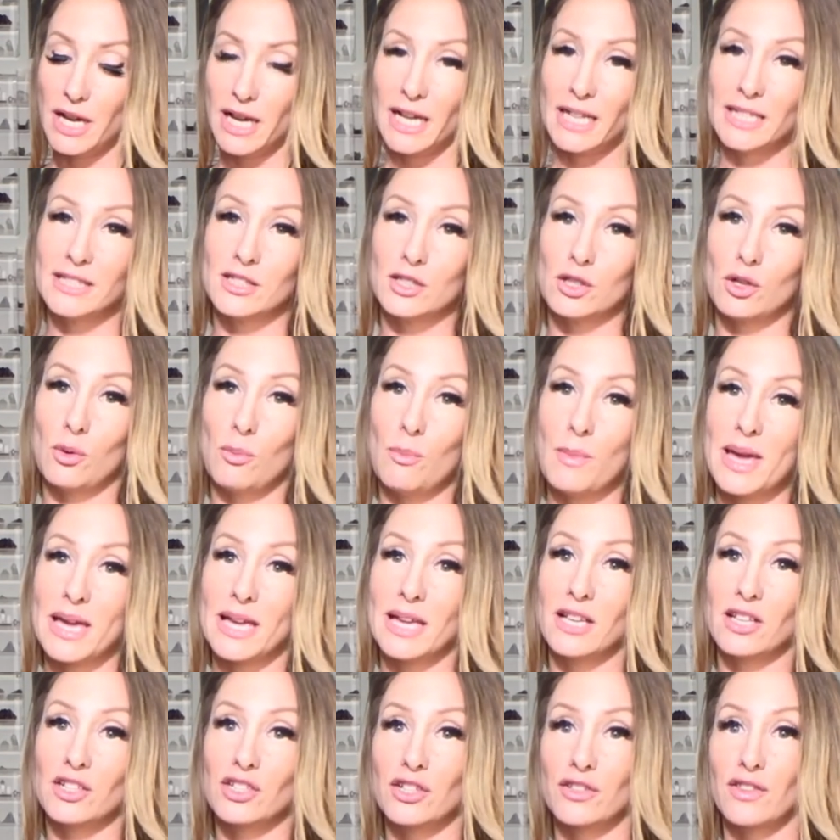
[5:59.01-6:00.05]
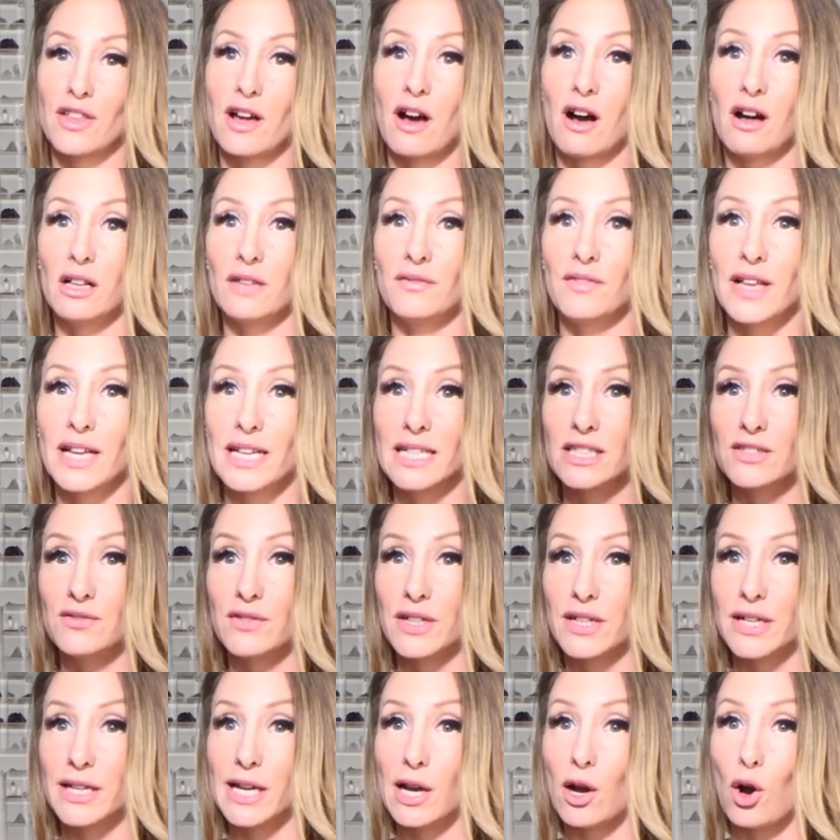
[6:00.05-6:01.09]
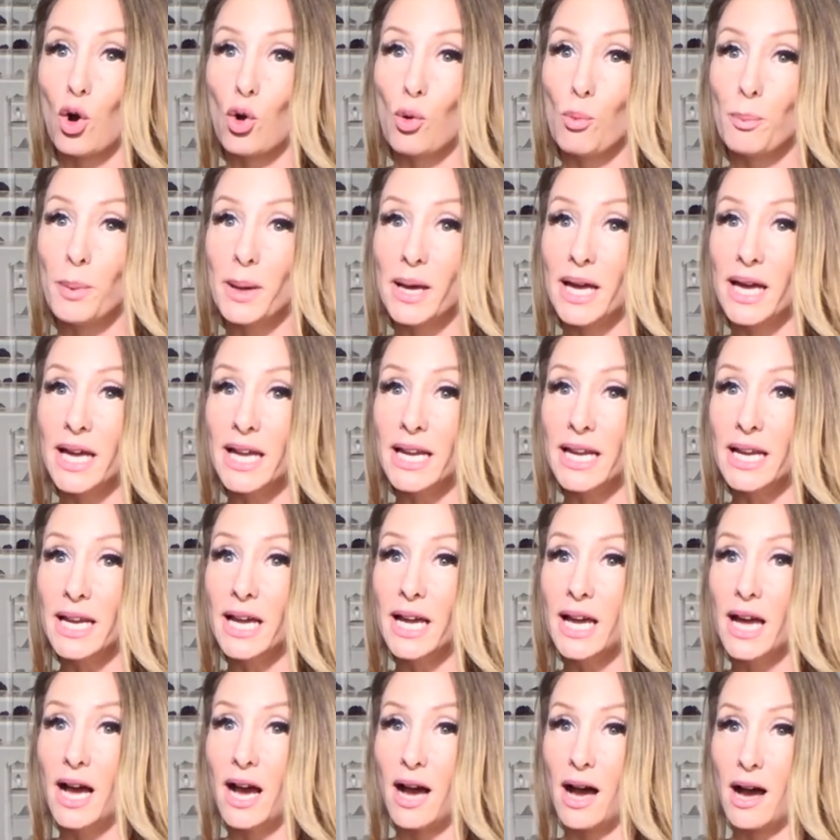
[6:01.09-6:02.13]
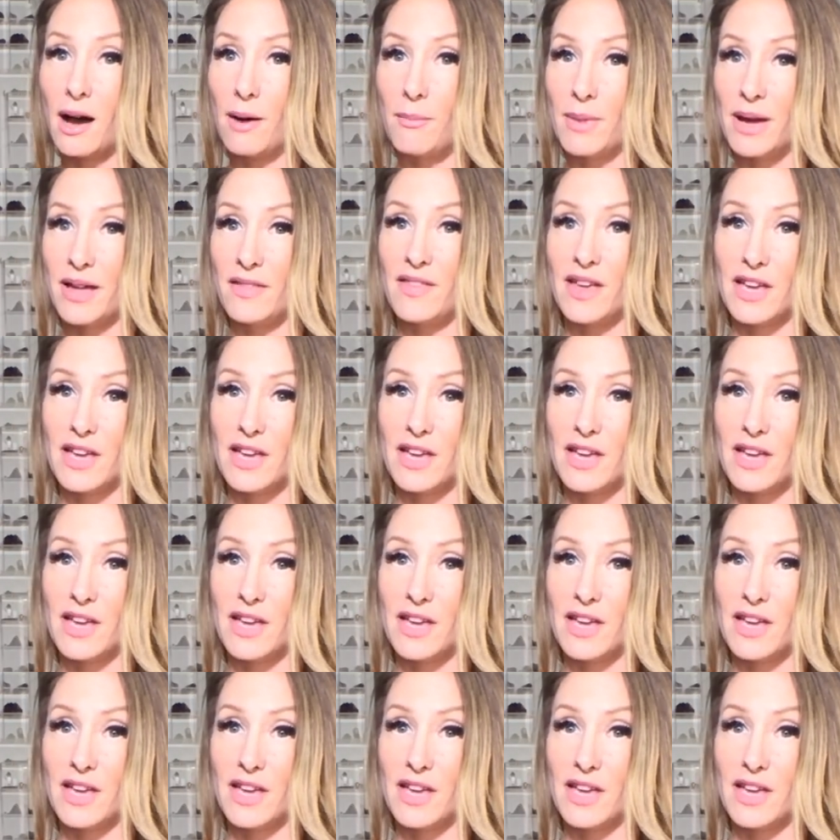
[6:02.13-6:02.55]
And so making sure that all of that is very open um, and